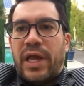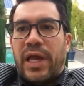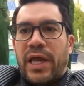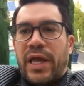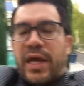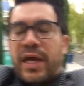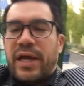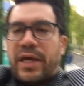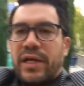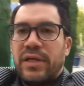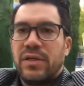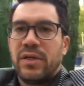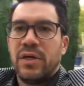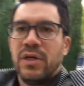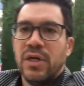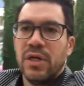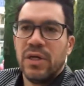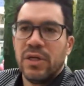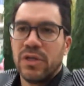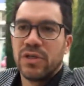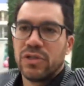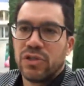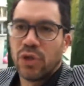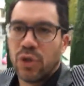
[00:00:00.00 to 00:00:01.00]
And
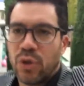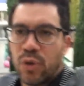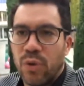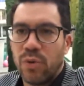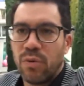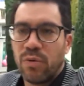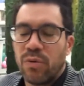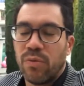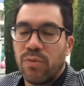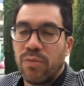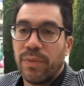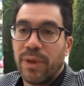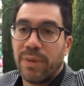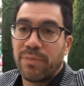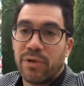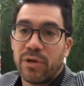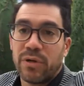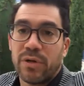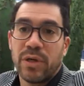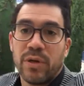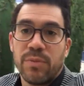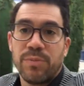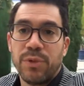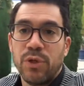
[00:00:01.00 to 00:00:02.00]
so maybe
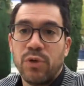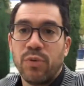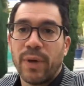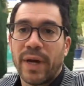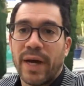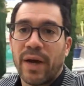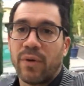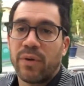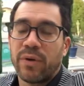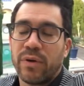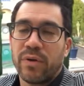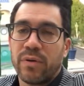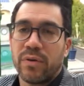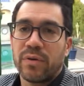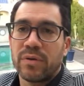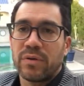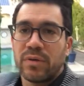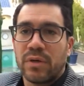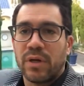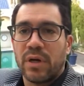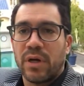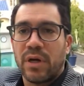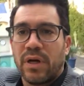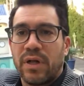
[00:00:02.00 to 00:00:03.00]
it'll help you out.
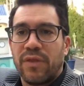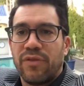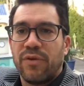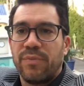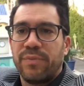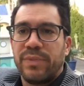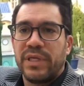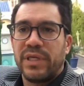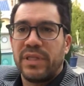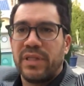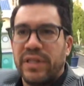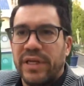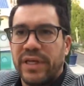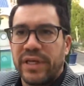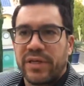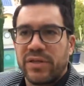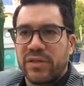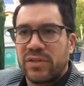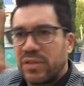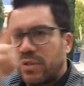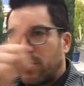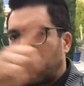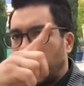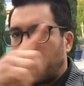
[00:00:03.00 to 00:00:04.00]
There'll be a
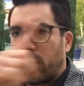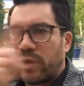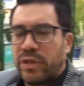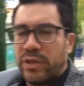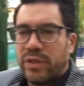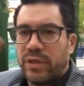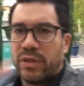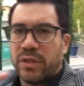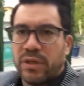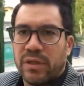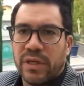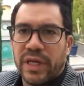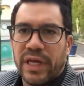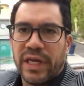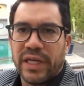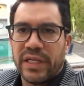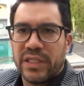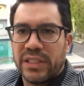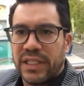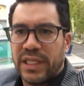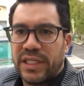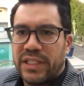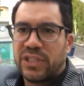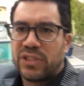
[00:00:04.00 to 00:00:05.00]
link somewhere here,
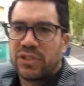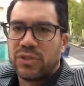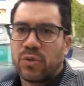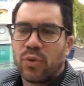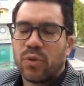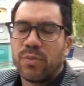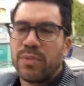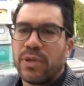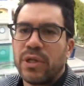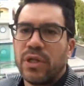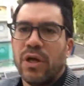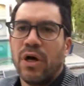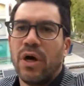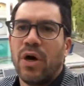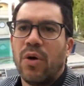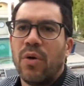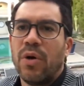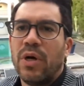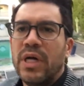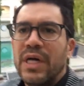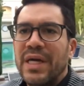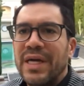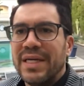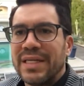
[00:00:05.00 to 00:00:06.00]
annotation or
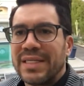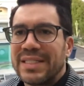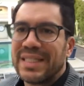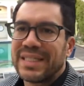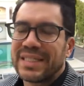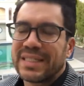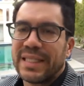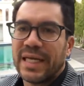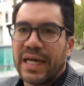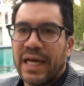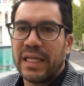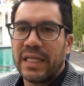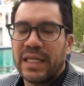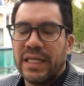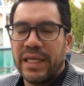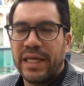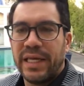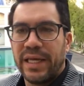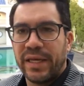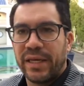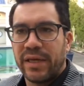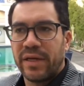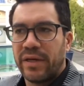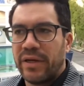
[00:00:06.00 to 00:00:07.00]
below. Click that
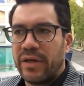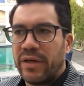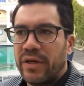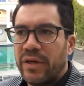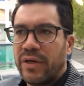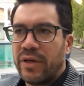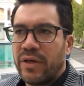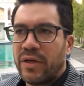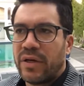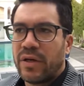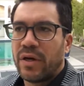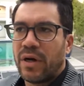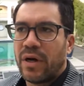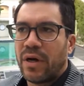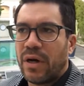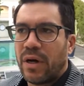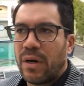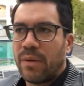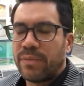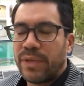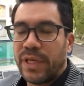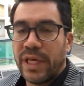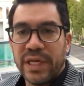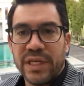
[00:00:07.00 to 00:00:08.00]
link.
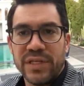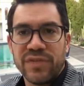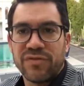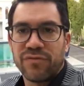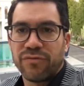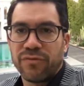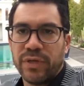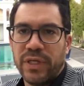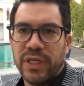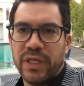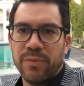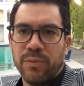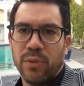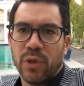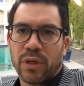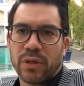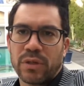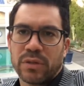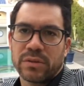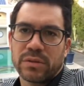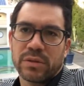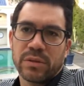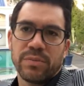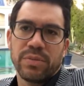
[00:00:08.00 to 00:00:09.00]
Get his free
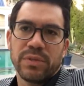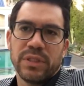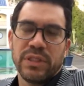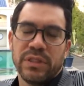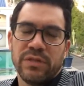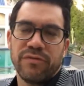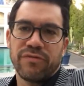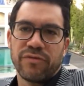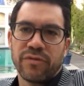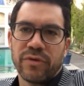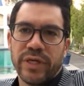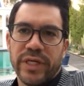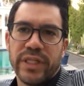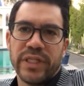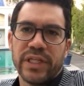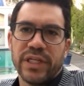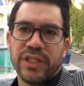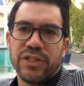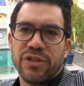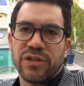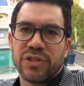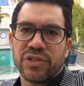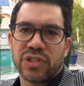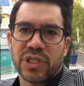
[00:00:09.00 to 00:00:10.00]
ebook. It's completely free, and
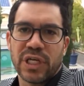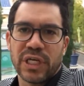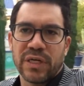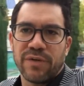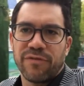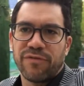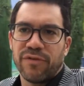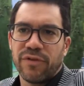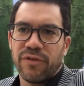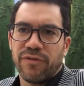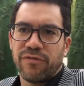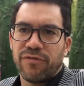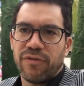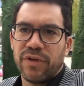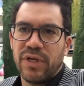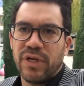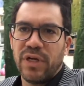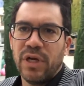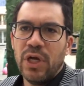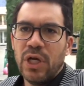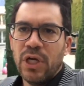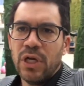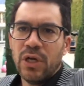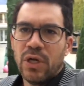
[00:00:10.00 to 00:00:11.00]
then you can sign up for the
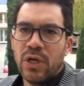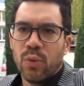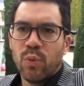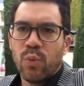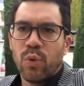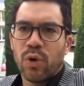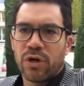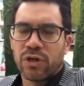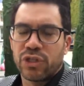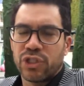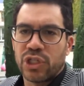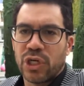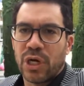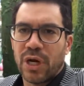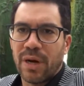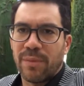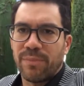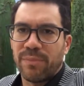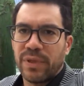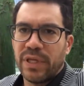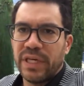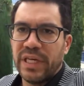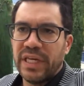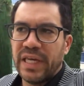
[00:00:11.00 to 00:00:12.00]
free
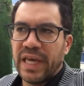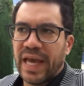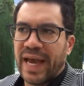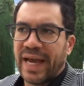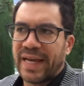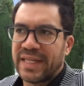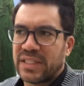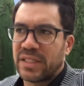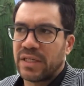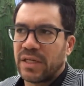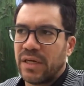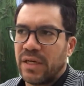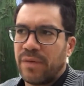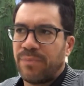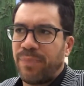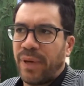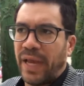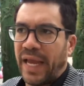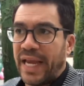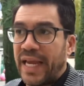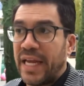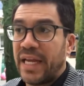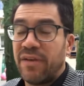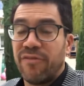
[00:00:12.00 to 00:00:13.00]
workshop. He has a
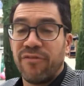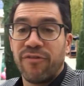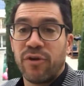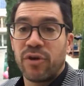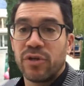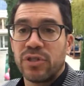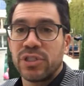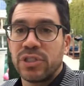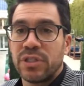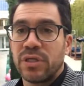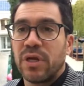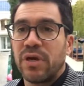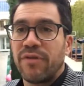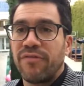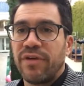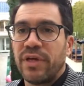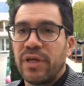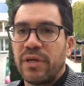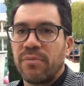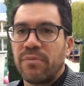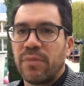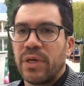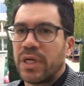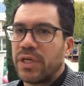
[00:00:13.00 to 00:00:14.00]
paid version of
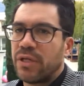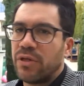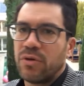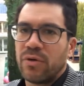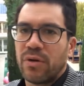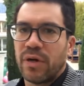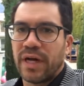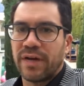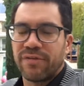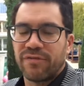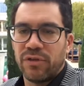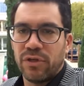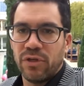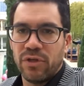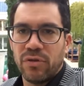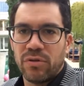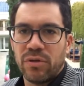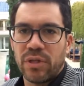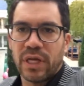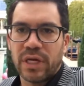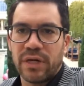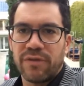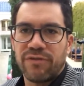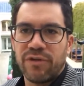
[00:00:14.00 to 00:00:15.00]
it, but you don't have to
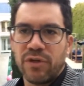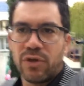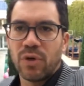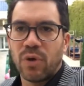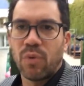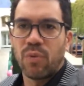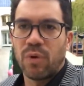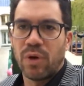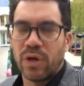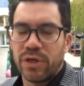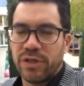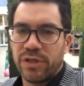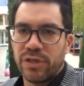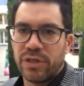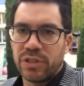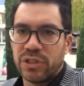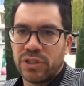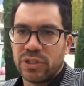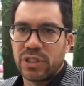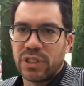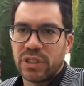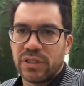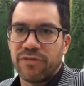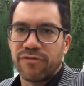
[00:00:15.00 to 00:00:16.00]
do that if you don't want. You
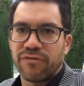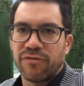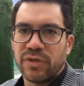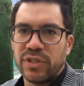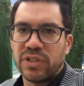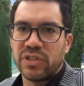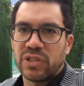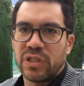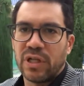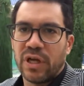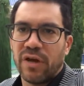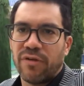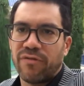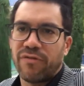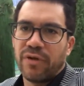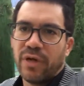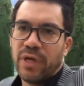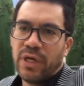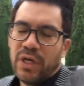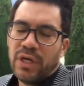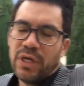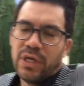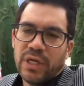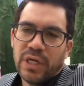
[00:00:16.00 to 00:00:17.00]
could just get the free stuff.
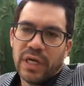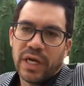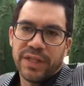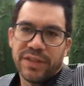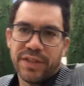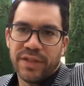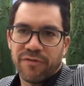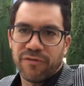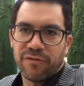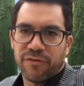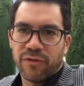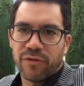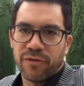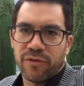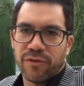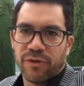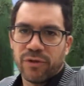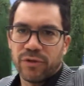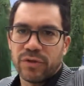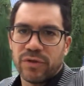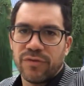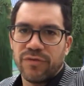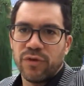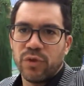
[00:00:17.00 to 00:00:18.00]
And then for
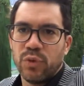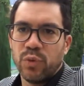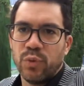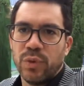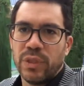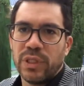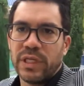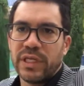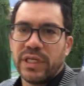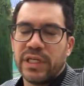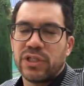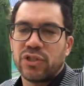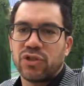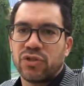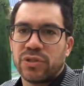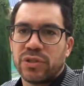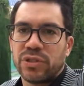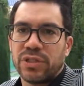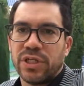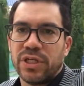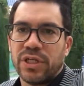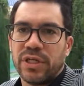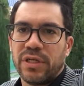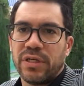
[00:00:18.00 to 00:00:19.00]
those of you really
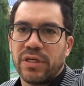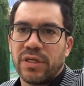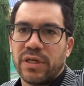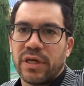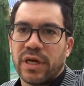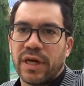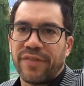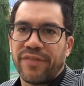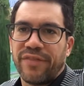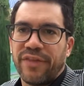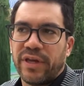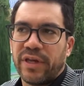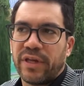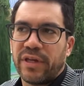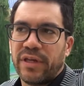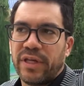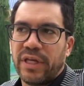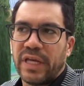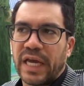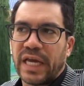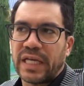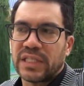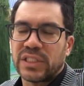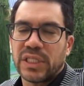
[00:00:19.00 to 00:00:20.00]
interested, I think
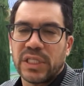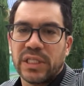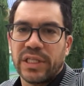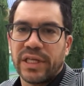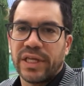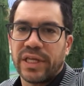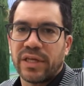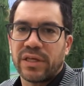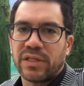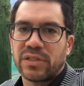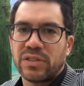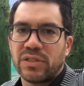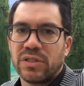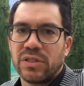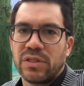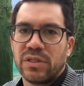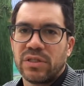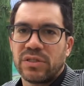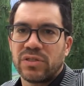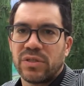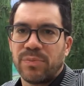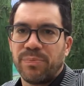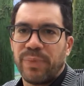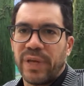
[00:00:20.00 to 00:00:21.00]
he has a link
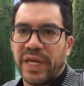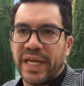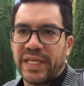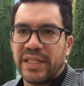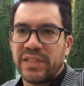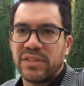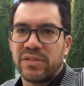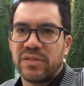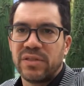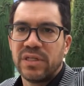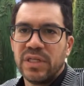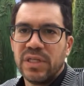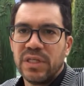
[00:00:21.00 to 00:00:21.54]
to some paid,